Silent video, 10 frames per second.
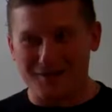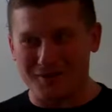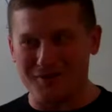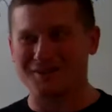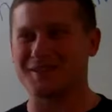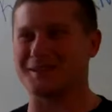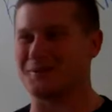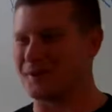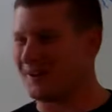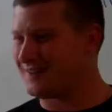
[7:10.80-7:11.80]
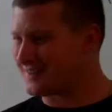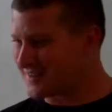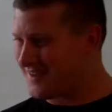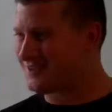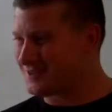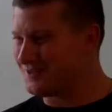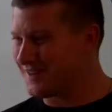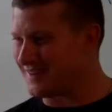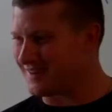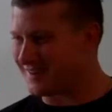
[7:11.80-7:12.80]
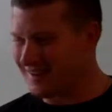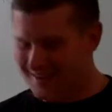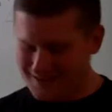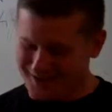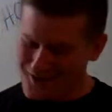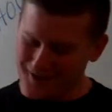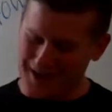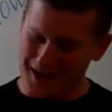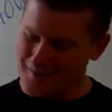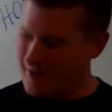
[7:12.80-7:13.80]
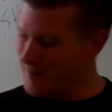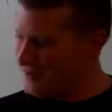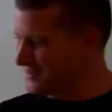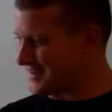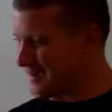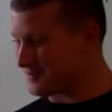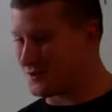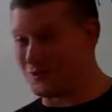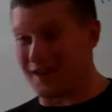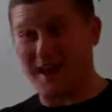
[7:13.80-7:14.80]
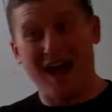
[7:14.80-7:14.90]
to go to sleep, all right? Let's get through this. You start counting by meal times too, like,